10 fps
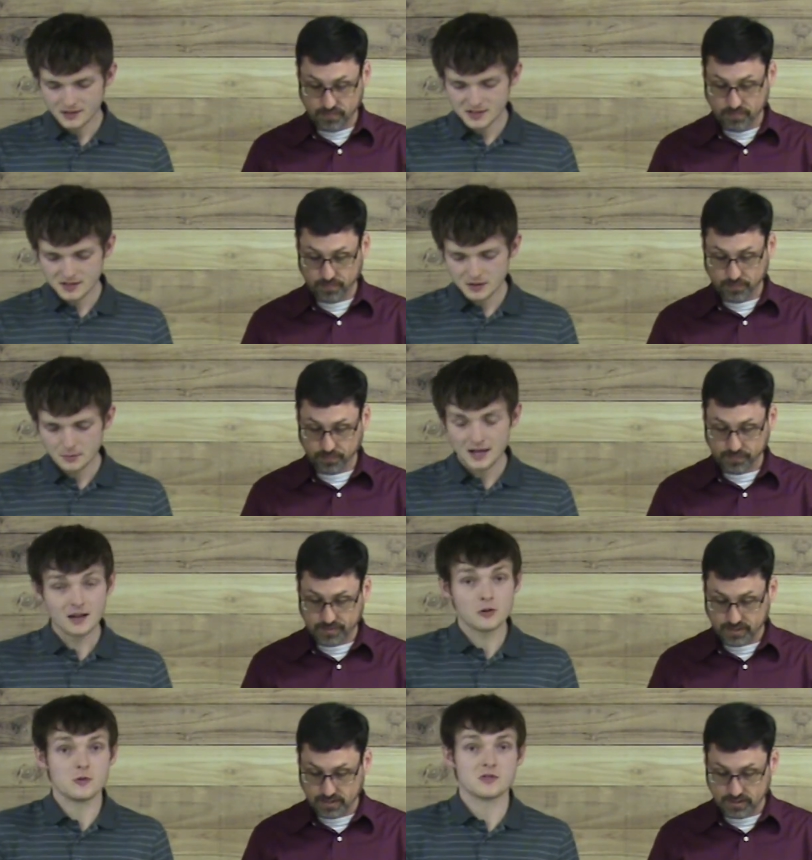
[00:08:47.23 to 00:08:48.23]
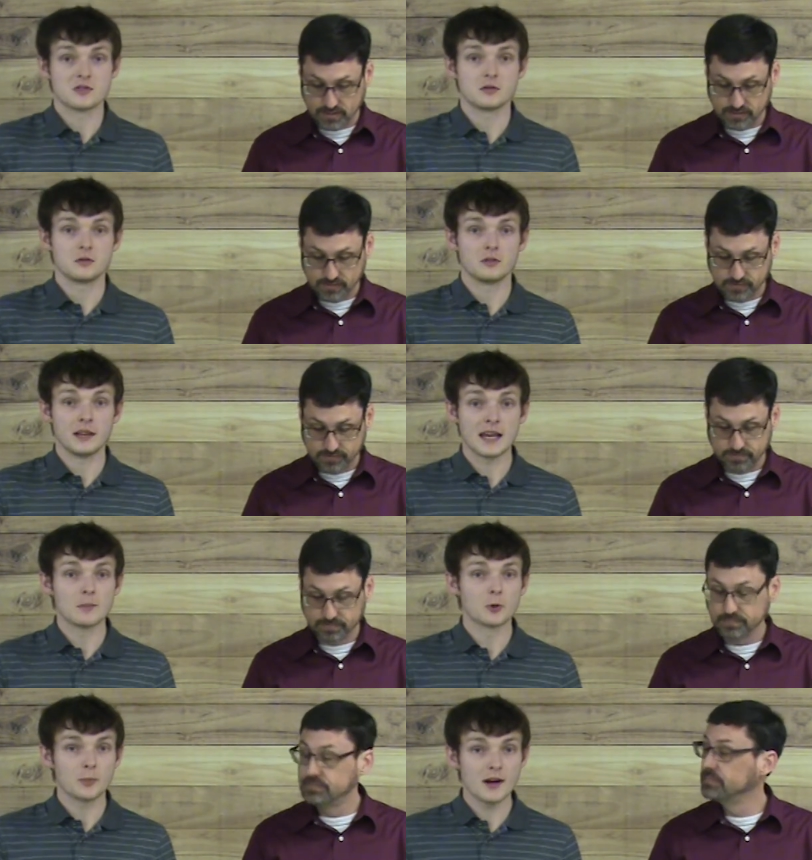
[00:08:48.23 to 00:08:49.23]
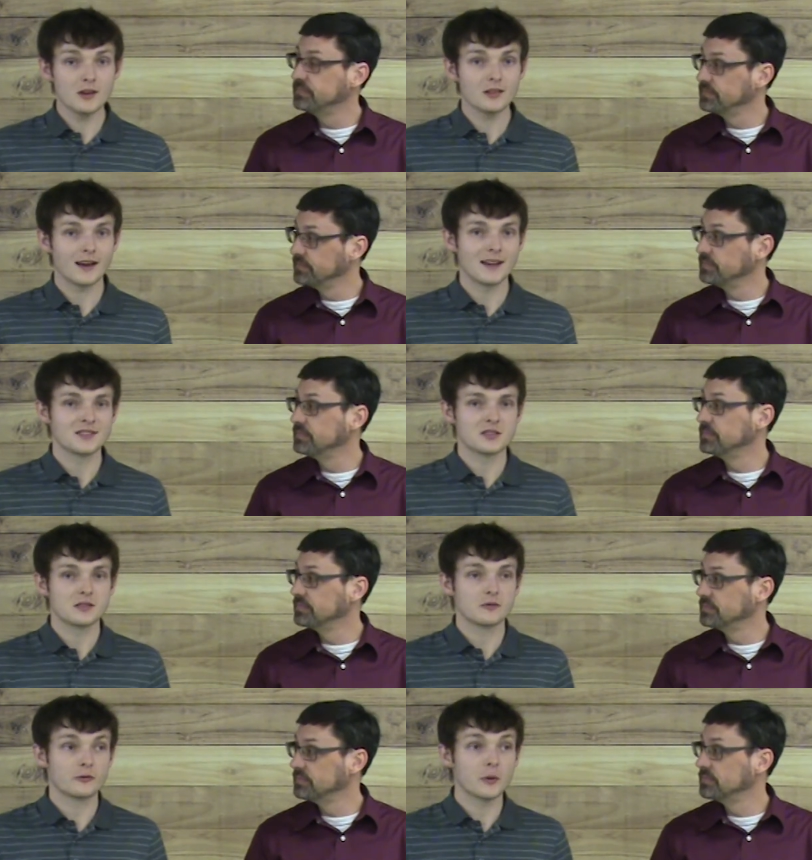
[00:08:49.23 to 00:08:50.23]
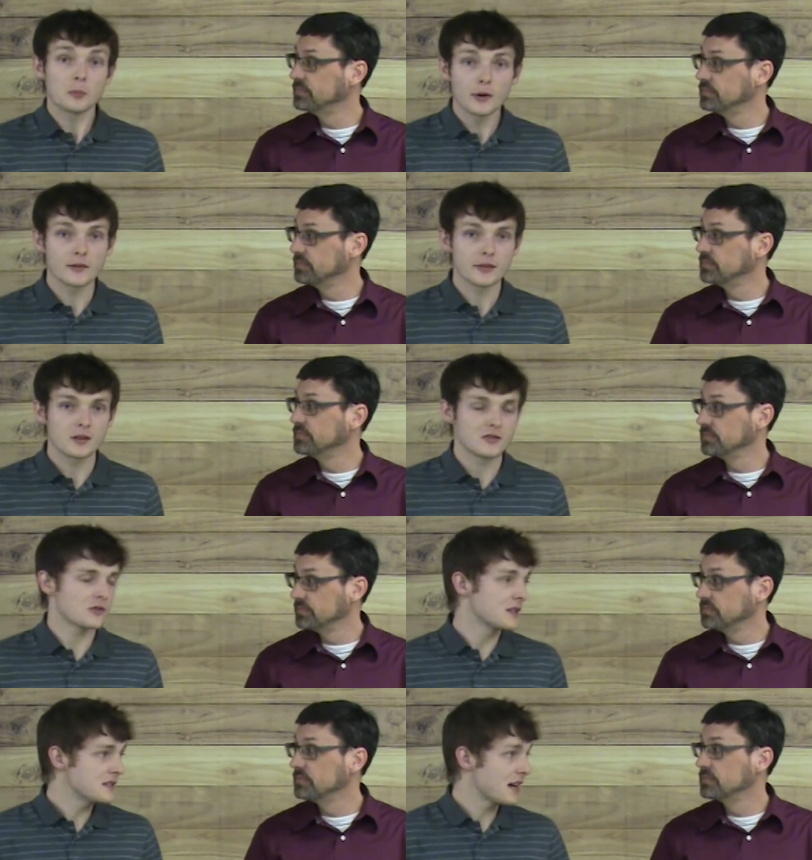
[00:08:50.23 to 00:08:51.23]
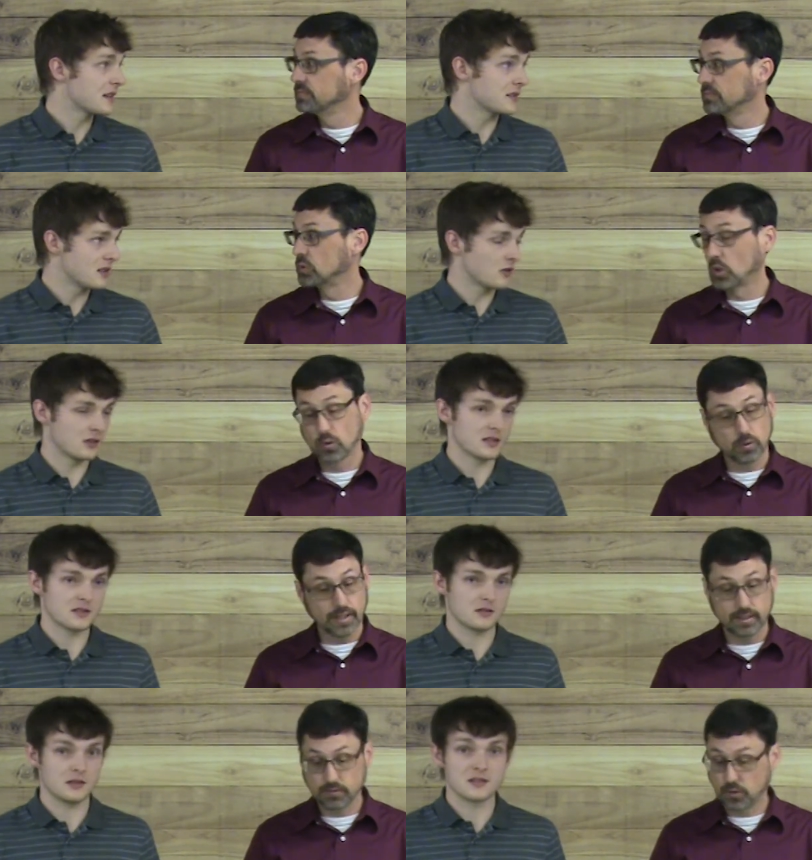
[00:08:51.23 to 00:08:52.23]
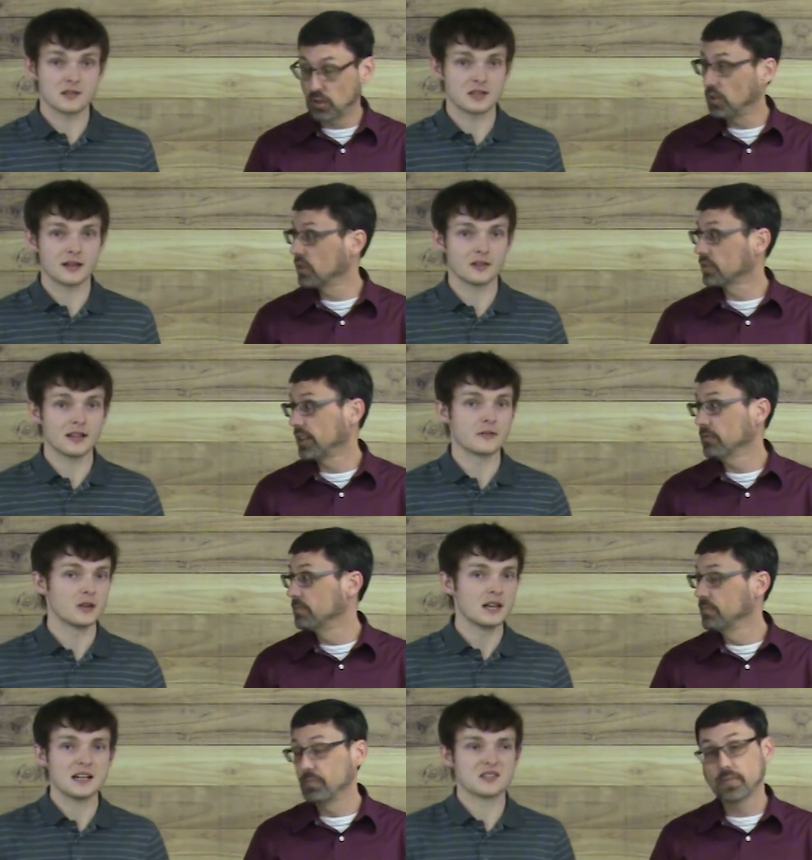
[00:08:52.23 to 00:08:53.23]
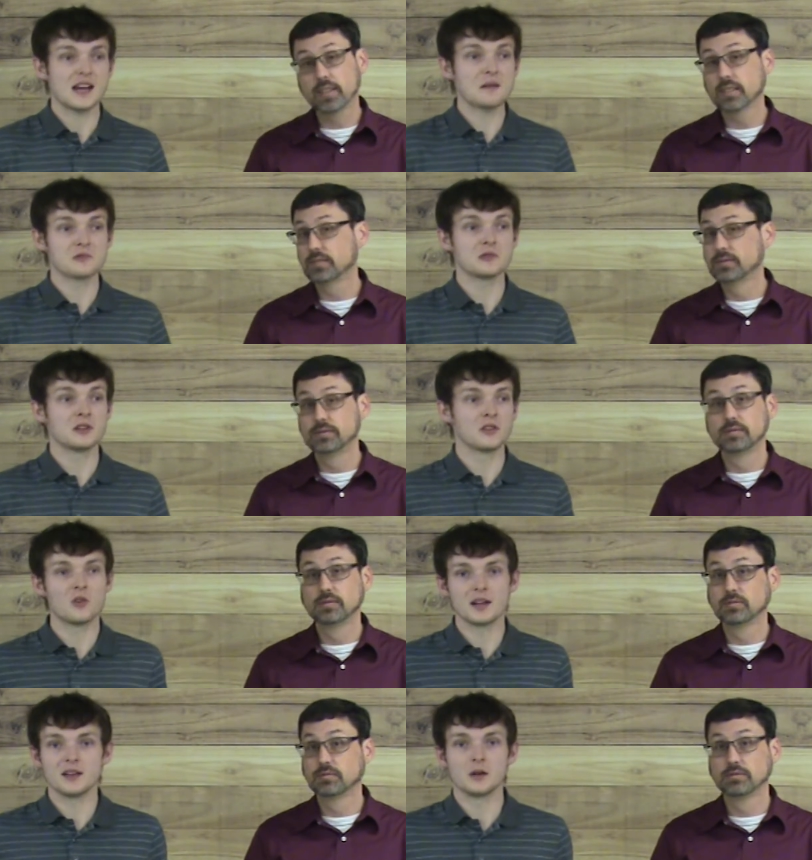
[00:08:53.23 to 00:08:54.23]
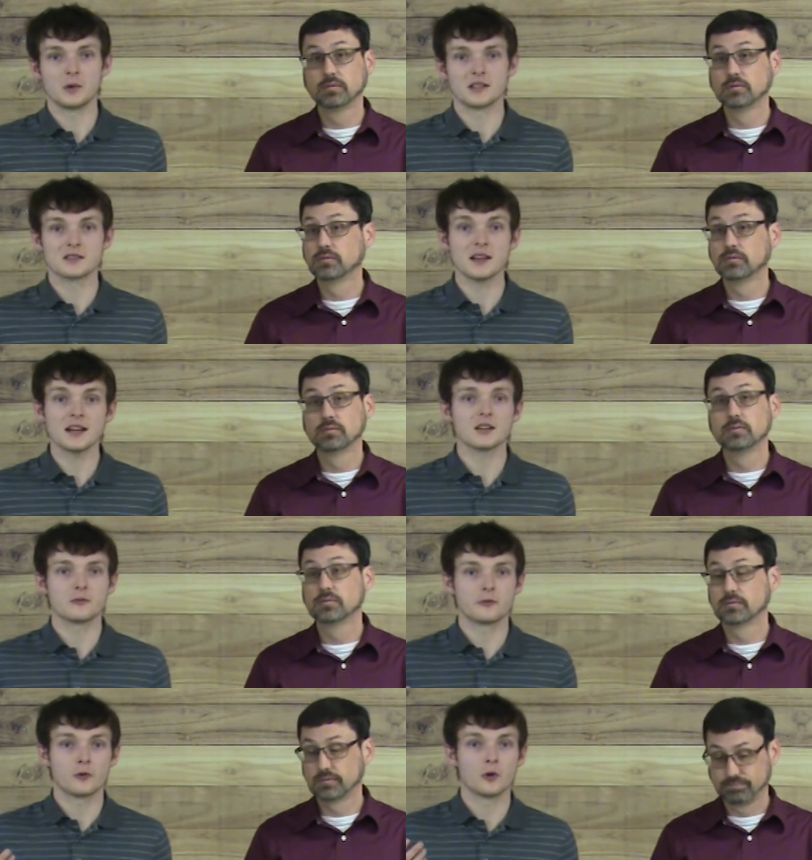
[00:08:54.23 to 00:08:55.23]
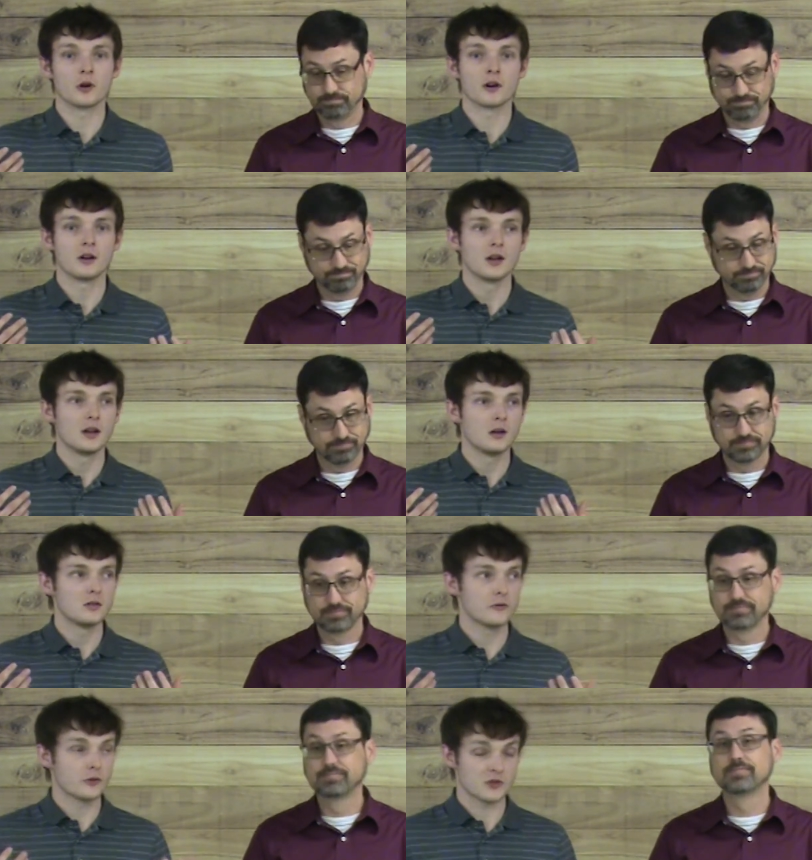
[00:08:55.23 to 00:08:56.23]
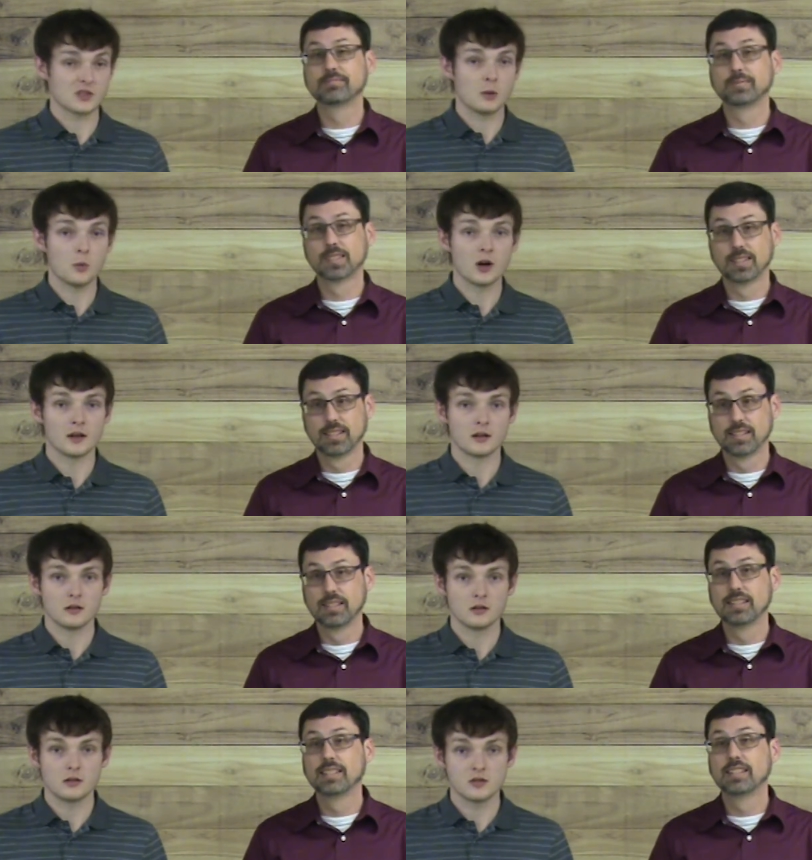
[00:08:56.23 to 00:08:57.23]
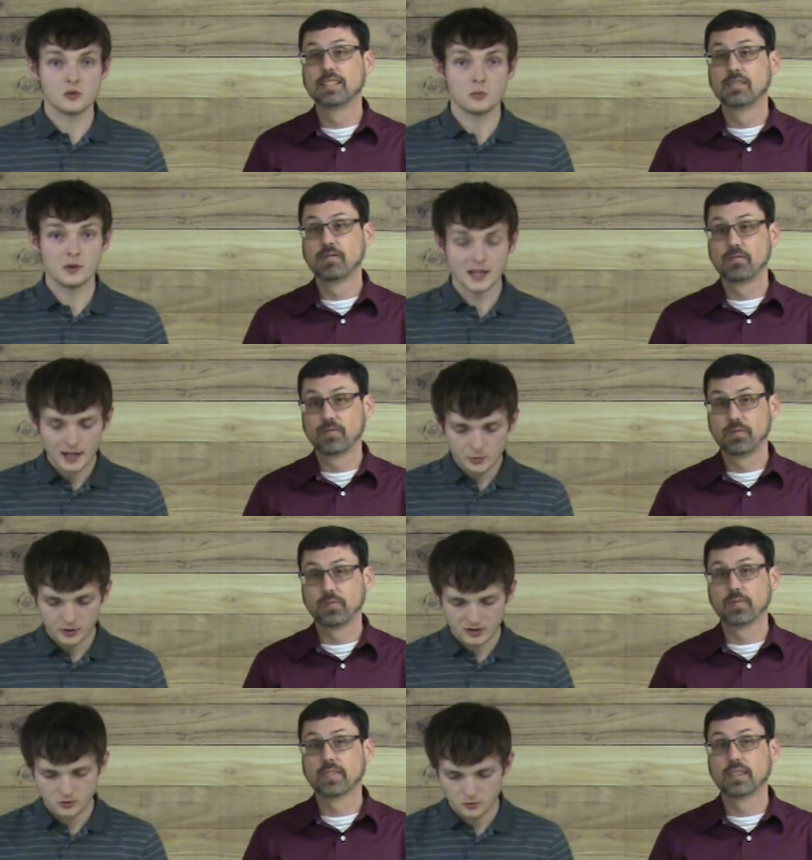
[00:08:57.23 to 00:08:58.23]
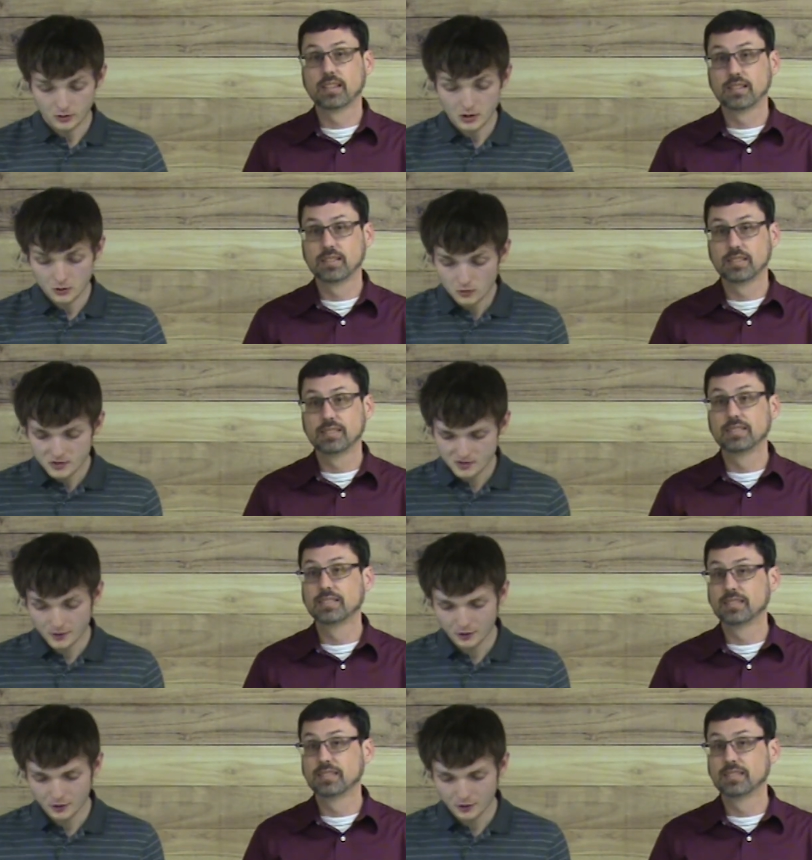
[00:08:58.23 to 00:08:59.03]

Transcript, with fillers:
Speaker 1: this is a man who is lame or paralyzed from birth. So he's had to deal with this right, his entire life. He has absolutely no idea what it's like for for someone to be able to use